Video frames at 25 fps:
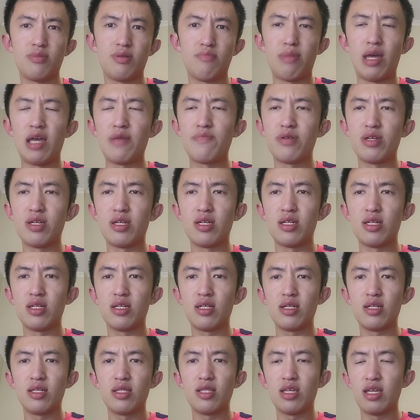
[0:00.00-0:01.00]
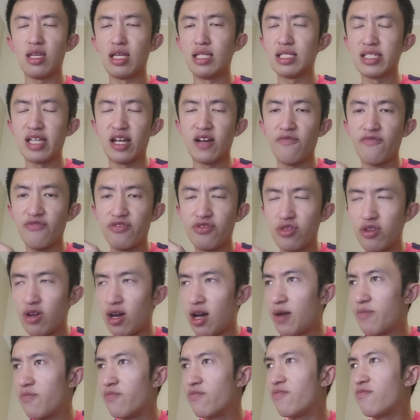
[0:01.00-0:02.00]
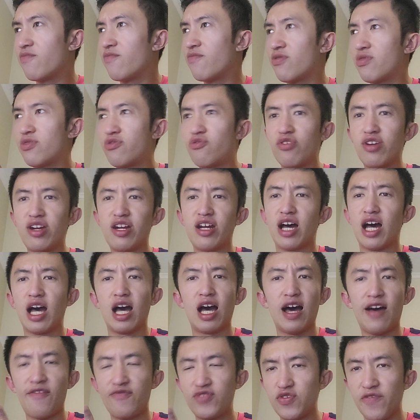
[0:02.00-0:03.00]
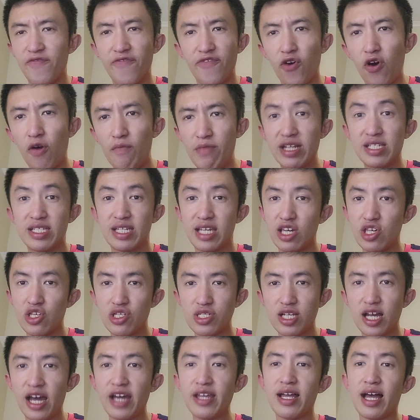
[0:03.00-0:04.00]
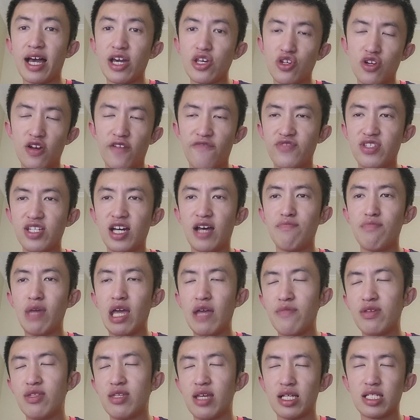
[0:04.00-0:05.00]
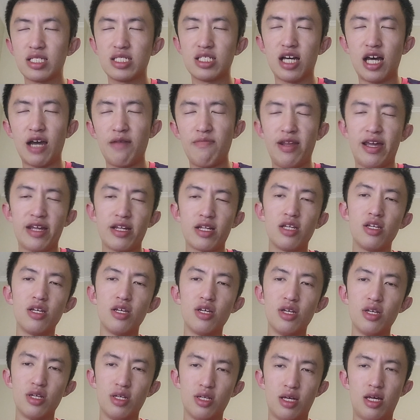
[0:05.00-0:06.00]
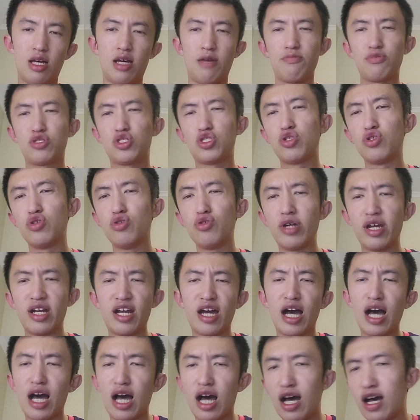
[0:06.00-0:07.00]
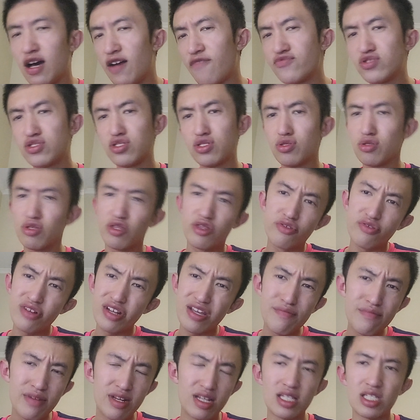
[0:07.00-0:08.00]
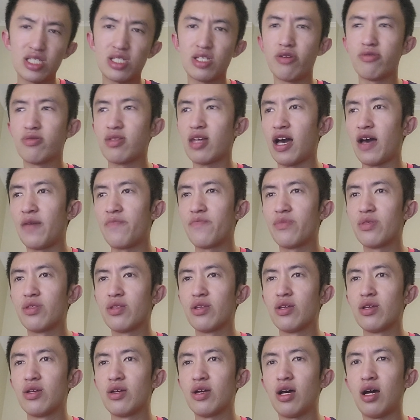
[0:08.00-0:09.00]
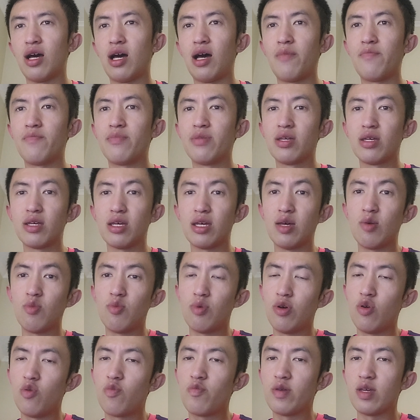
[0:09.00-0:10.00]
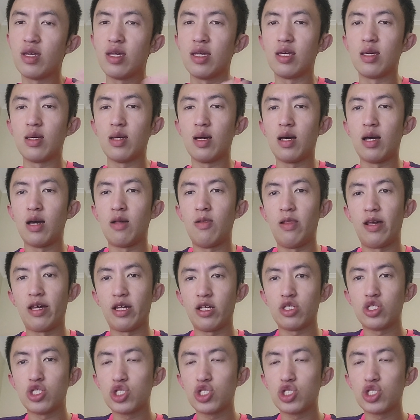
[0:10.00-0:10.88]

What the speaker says: maybe instead of 3.5 to 4 minutes each side. I should have done maybe next time like 2.5 to 3 minutes, so that it will be like